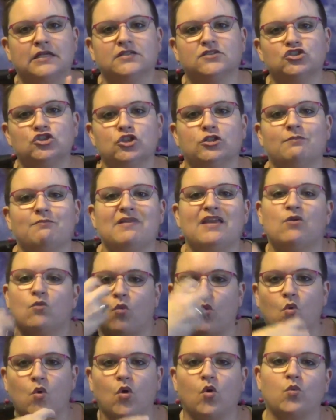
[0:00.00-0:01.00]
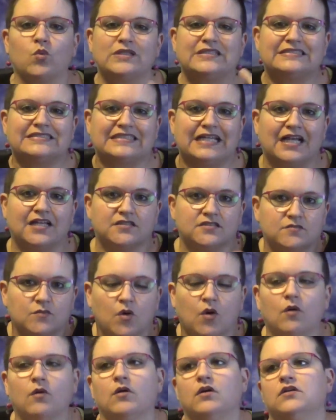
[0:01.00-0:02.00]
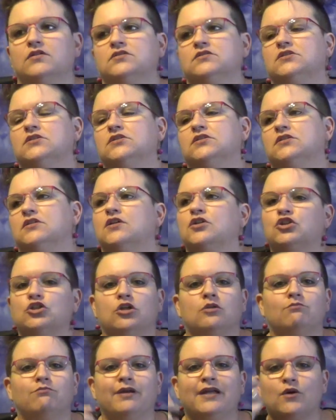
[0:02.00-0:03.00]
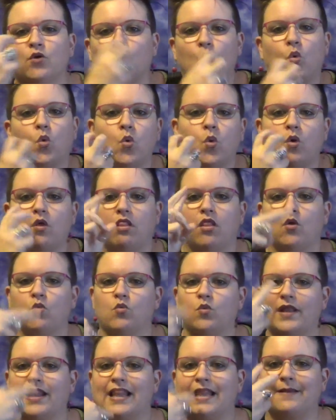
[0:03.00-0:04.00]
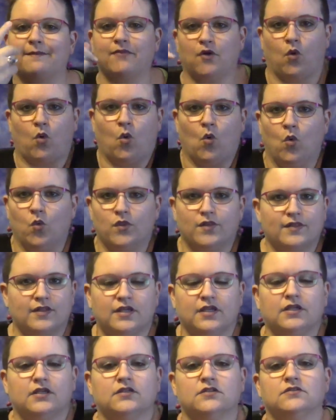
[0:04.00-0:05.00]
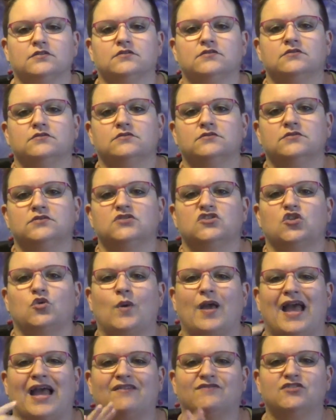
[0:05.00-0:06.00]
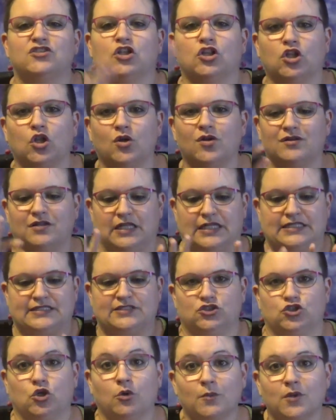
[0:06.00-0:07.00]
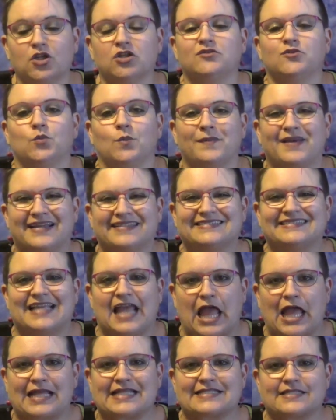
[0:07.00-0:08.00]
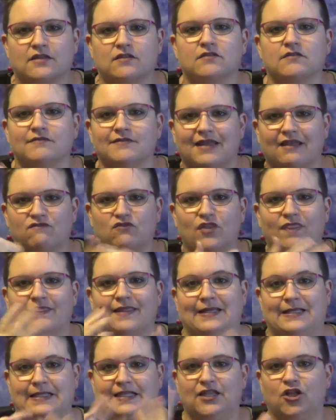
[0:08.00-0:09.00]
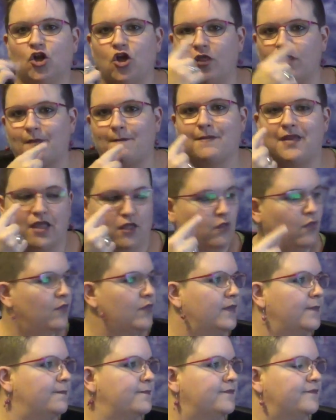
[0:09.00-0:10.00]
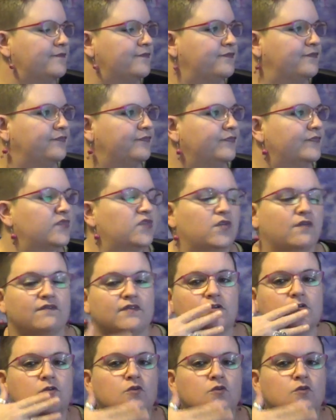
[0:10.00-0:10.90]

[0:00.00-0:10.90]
Then you also have an oral deaf person. They could have oral with sign support, or they might only read lips, so you have to learn as an interpreter to enunciate everything clearly on your mouth.